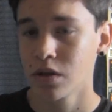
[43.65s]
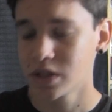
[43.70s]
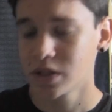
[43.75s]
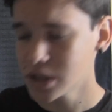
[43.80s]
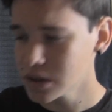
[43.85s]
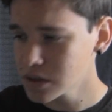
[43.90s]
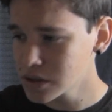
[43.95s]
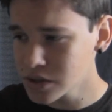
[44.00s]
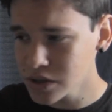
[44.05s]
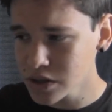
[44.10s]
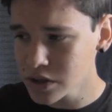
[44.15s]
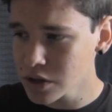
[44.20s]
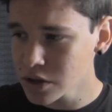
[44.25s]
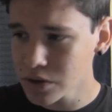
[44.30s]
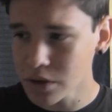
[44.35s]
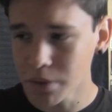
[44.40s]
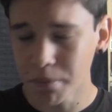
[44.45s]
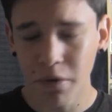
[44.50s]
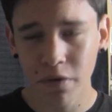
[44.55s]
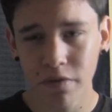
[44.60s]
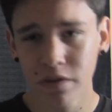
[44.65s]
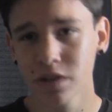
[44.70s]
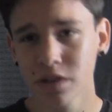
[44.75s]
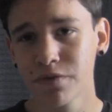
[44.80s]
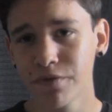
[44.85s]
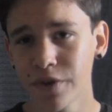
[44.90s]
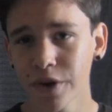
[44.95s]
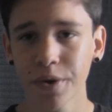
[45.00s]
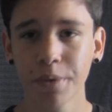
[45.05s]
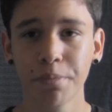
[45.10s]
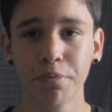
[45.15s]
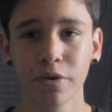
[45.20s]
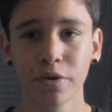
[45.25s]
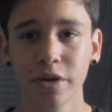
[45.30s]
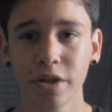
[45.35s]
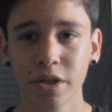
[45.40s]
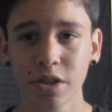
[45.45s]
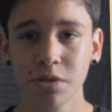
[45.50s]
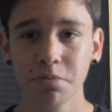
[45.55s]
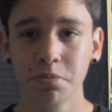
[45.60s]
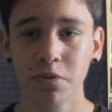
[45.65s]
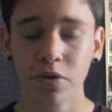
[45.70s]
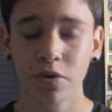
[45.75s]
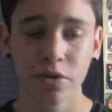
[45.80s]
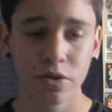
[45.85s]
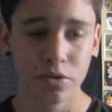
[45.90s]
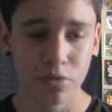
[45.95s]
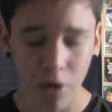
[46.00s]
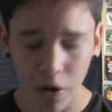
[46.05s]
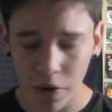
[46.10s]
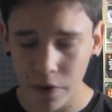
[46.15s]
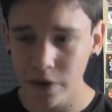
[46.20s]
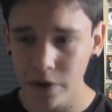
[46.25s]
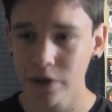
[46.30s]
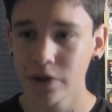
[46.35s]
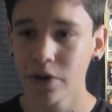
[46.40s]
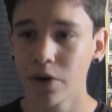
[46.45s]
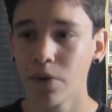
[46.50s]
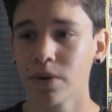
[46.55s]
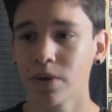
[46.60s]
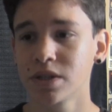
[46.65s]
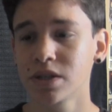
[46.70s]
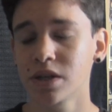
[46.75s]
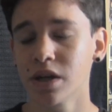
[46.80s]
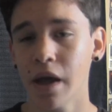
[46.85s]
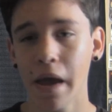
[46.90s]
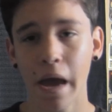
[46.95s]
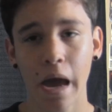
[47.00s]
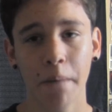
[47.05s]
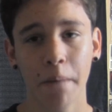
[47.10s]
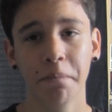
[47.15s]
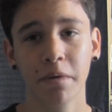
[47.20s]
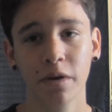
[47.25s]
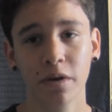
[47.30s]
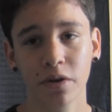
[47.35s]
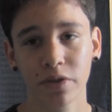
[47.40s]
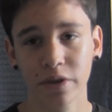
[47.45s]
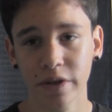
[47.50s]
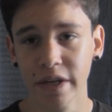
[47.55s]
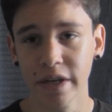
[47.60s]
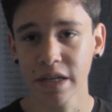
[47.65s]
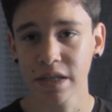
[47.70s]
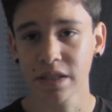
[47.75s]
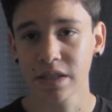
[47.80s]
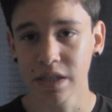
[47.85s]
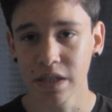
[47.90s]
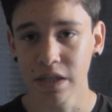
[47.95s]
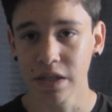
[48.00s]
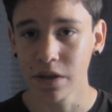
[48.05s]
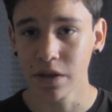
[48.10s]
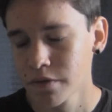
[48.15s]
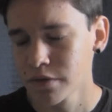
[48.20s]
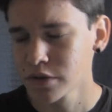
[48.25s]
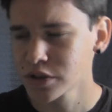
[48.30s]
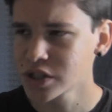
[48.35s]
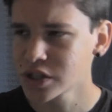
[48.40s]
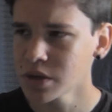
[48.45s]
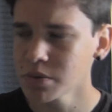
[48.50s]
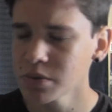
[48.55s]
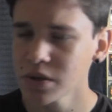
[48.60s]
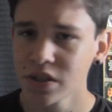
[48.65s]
Seriously though, the movie's very predictable. You already know what's gonna happen on the next scene. For some